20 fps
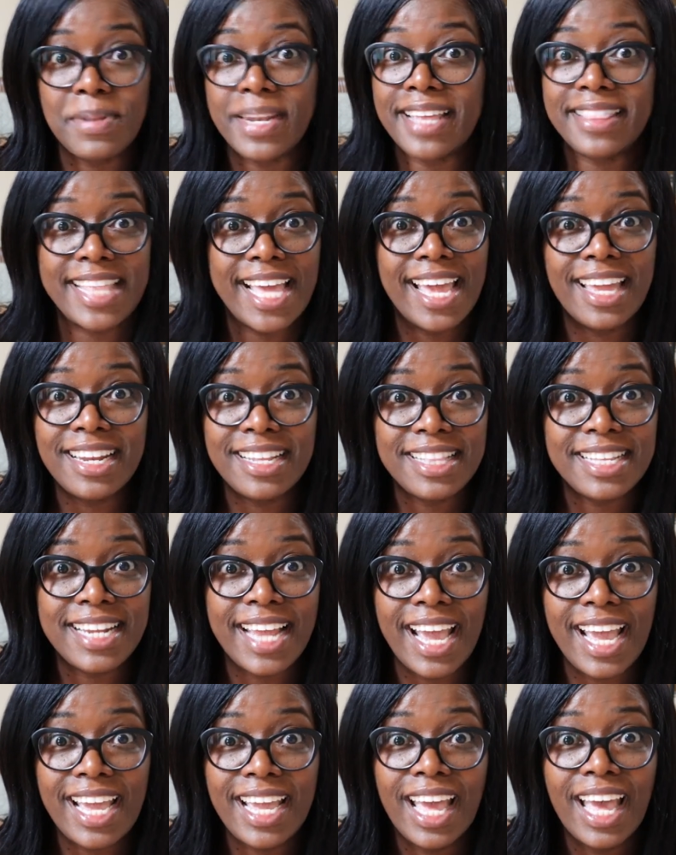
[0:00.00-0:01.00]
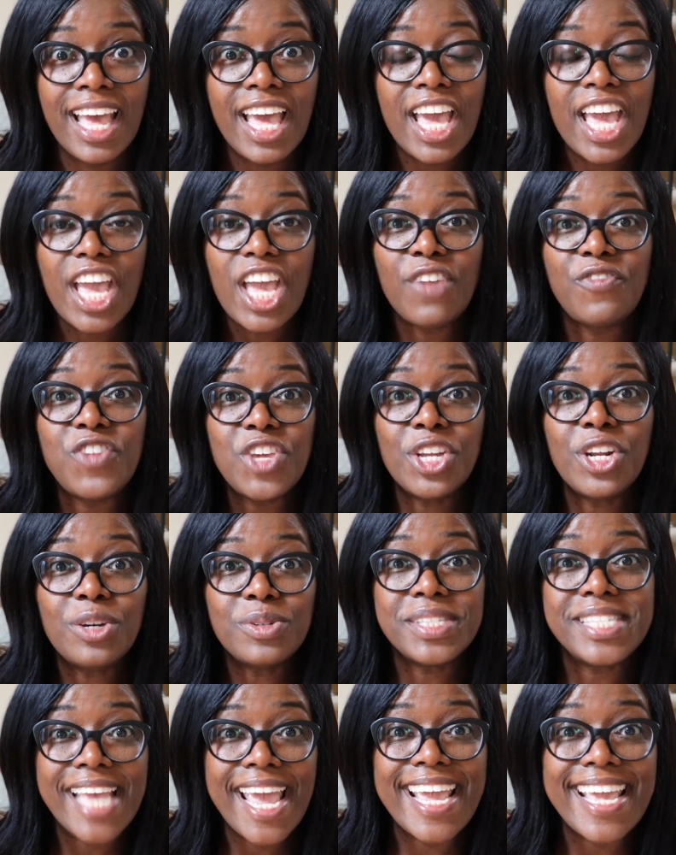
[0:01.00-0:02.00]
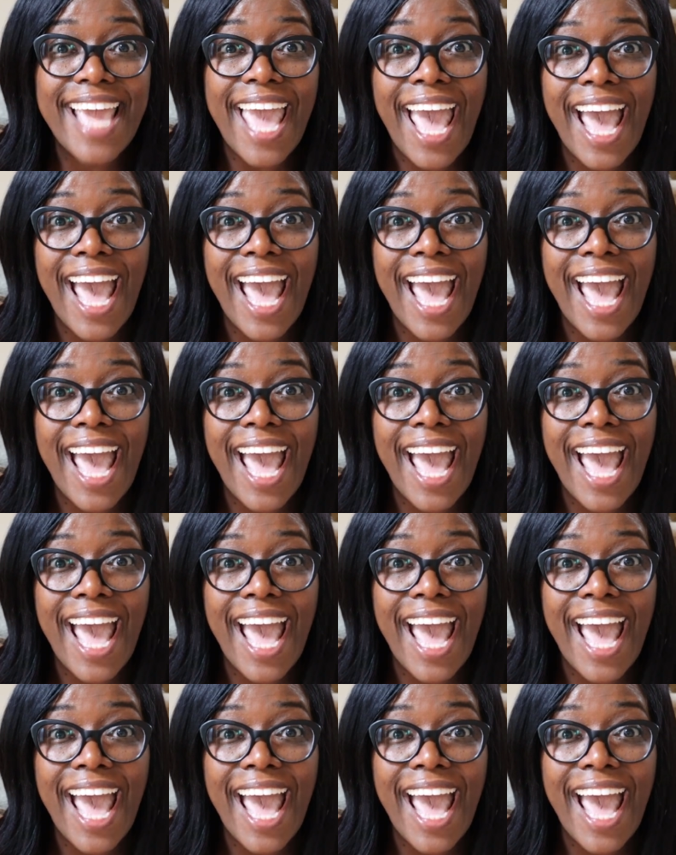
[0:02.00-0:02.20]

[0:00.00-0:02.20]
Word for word: But at the end of the day, if you don't take